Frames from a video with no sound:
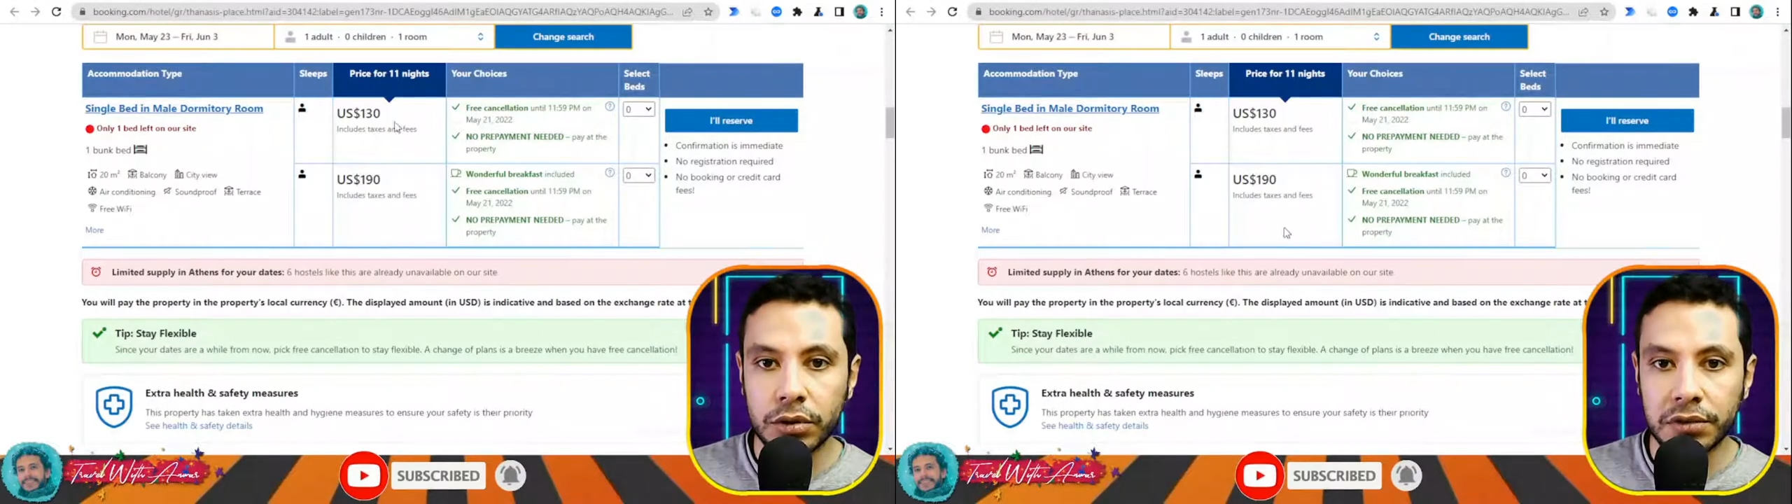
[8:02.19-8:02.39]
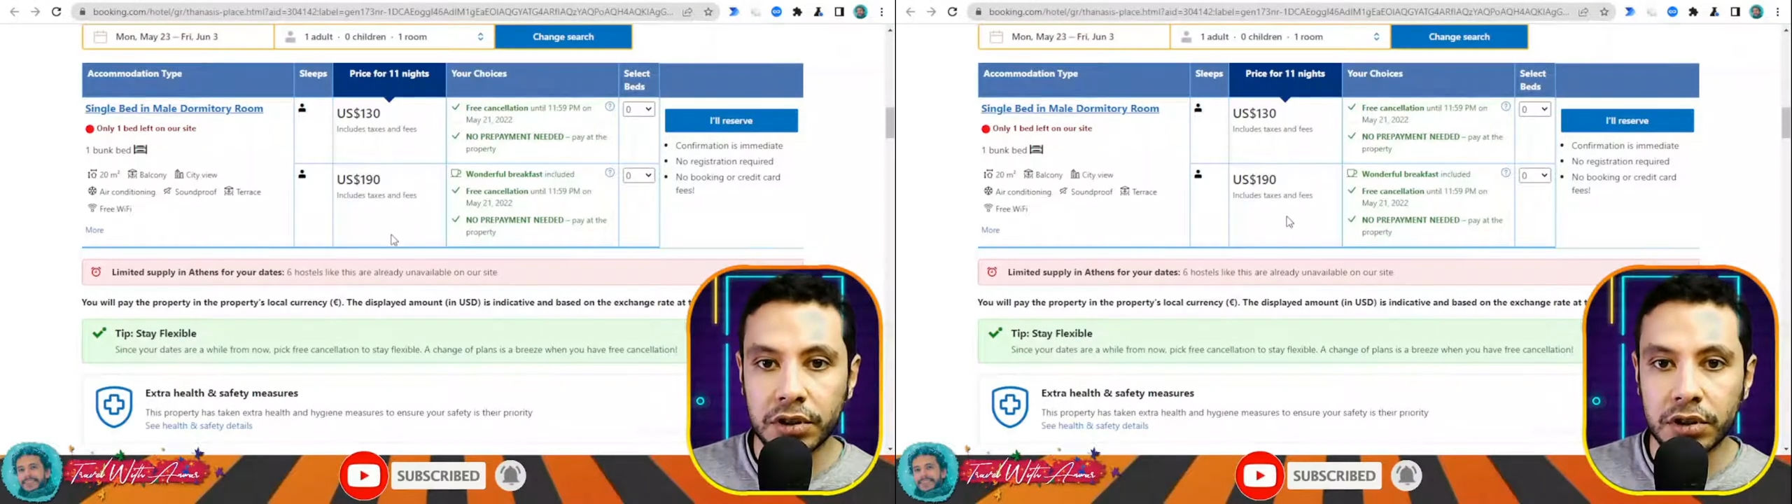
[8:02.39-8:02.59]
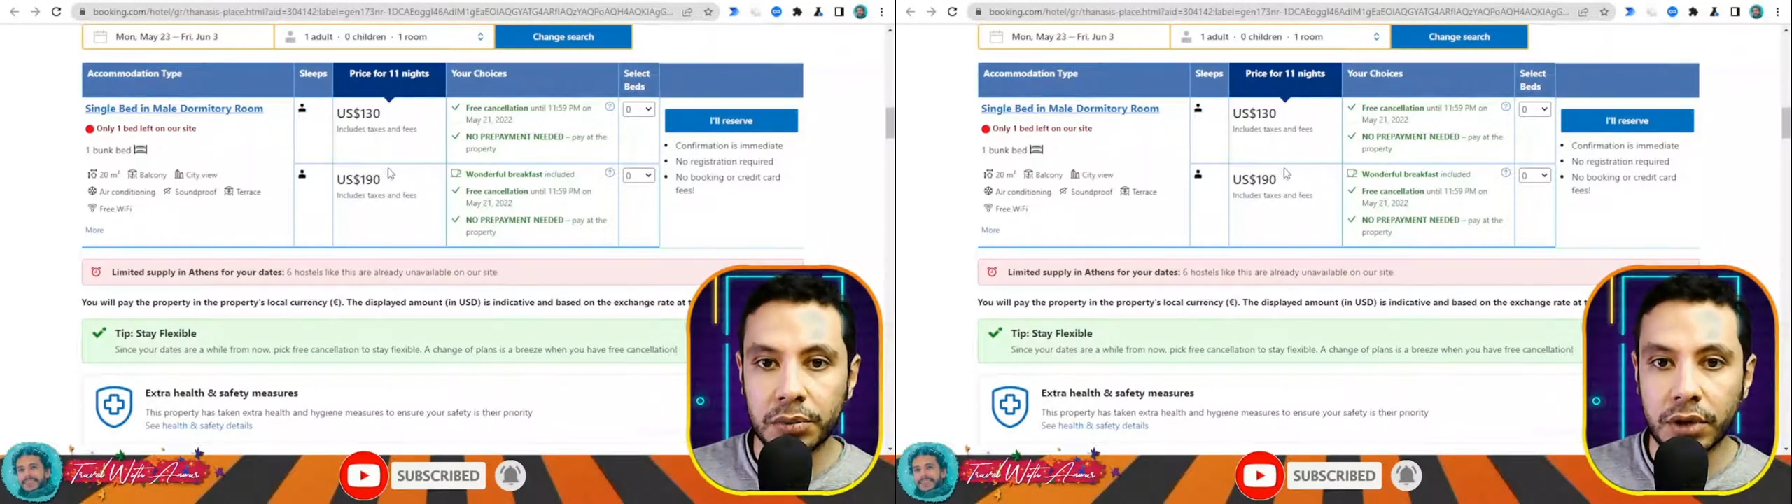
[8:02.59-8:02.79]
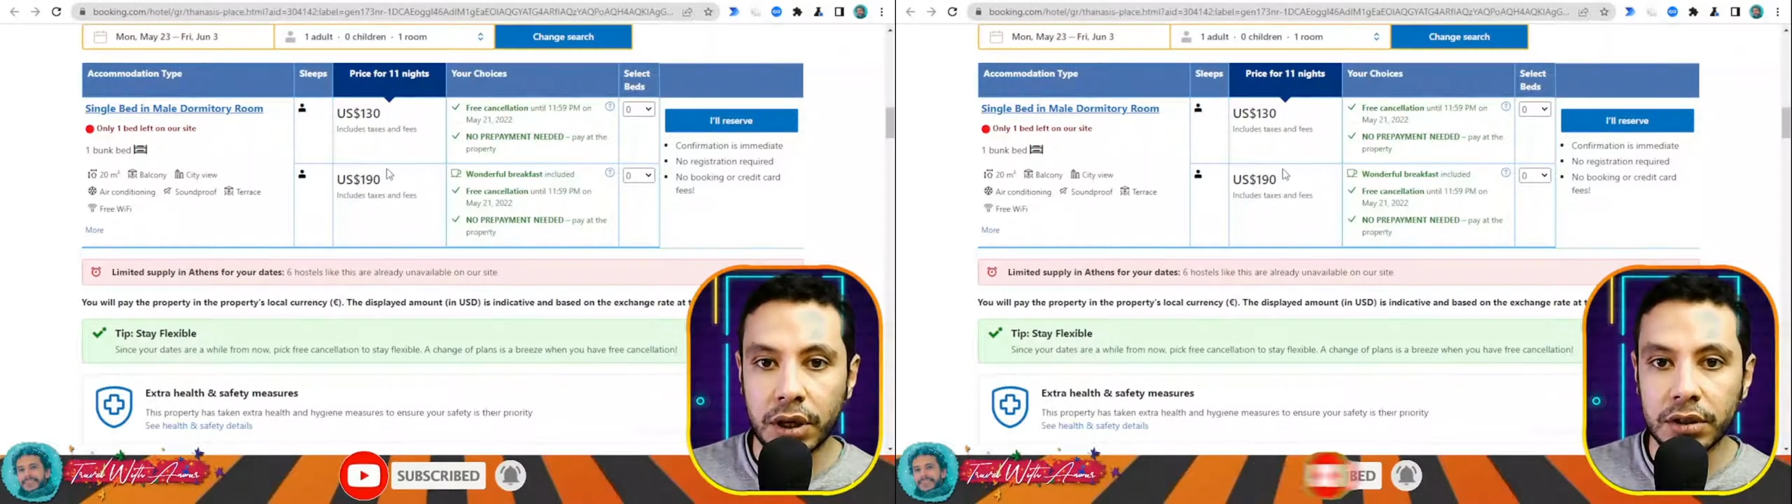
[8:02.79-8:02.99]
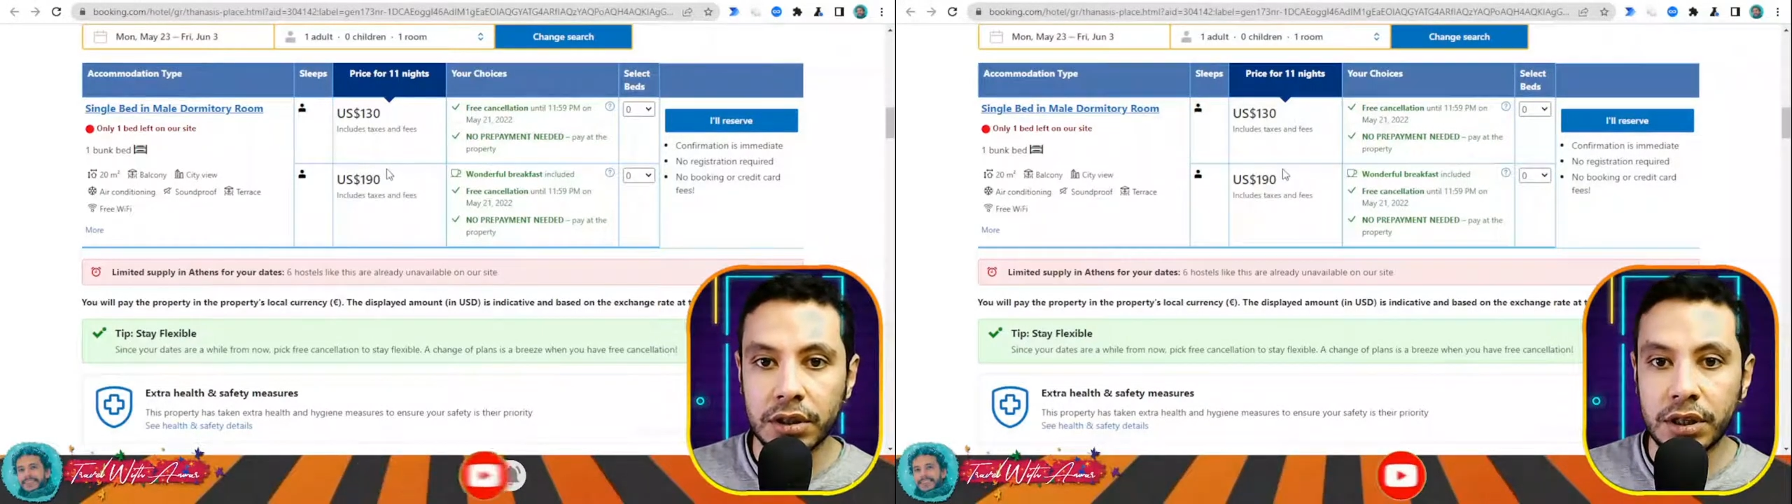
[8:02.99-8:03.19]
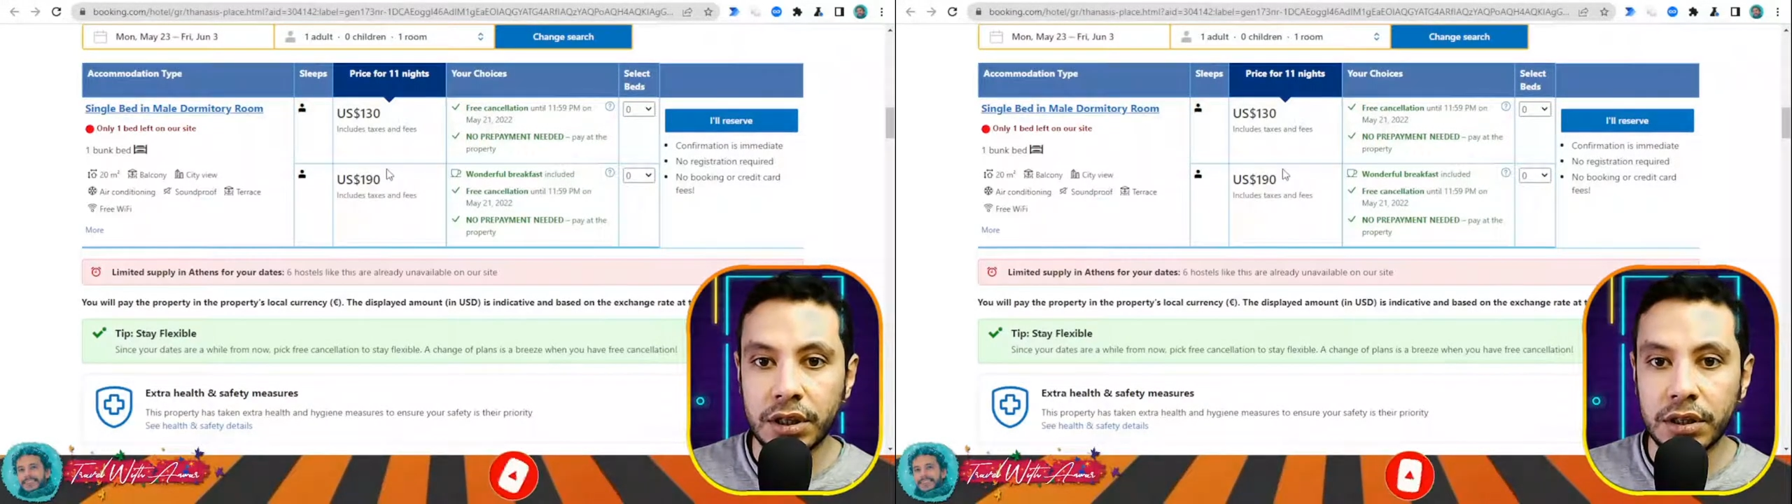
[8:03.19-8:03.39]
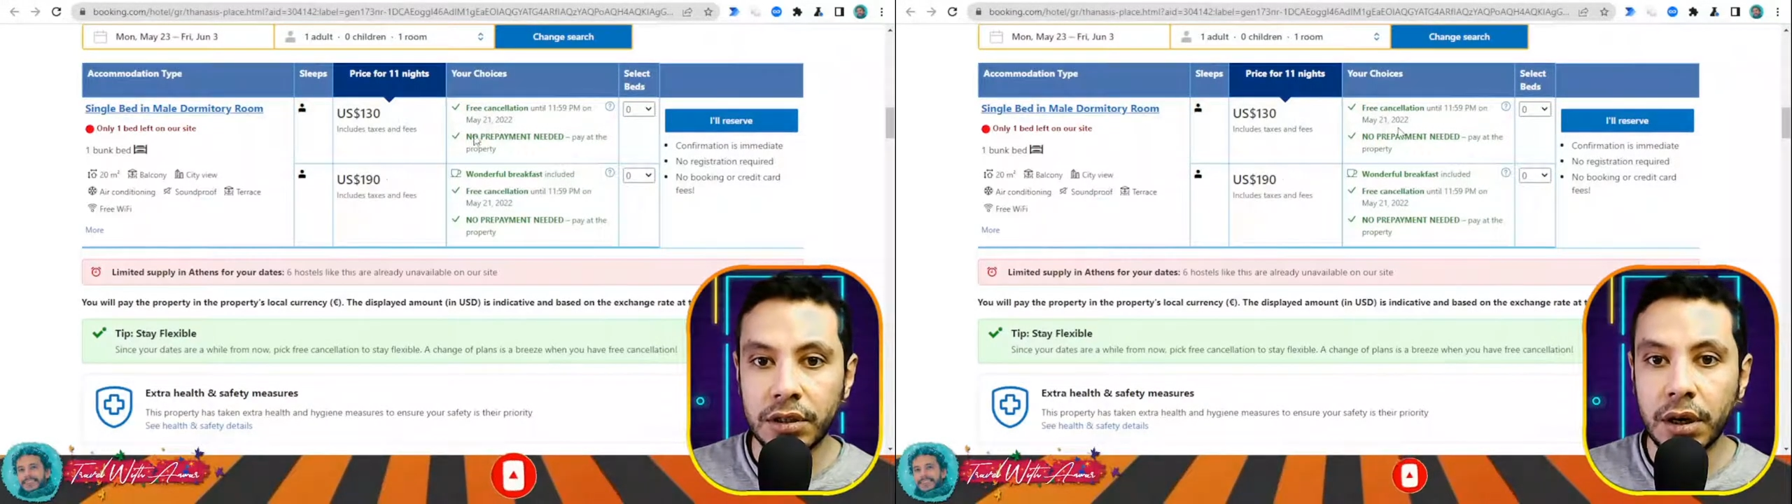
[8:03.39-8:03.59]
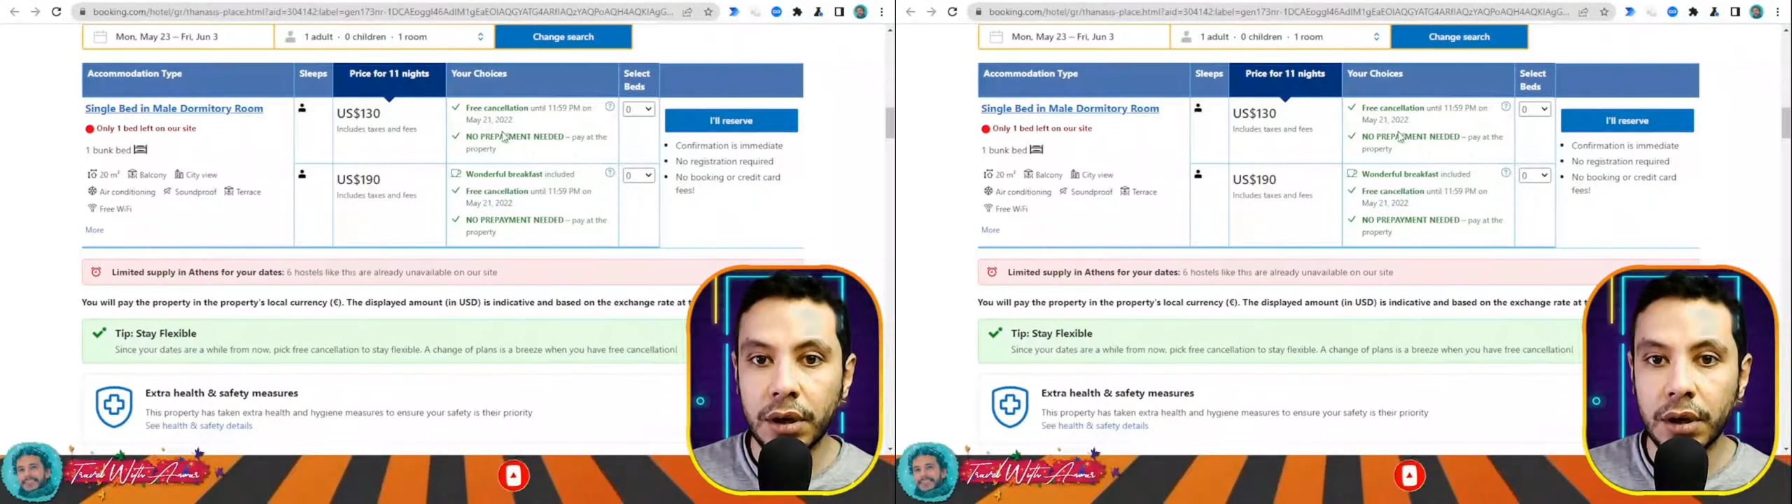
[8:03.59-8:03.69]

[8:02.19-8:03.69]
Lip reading: different prices here,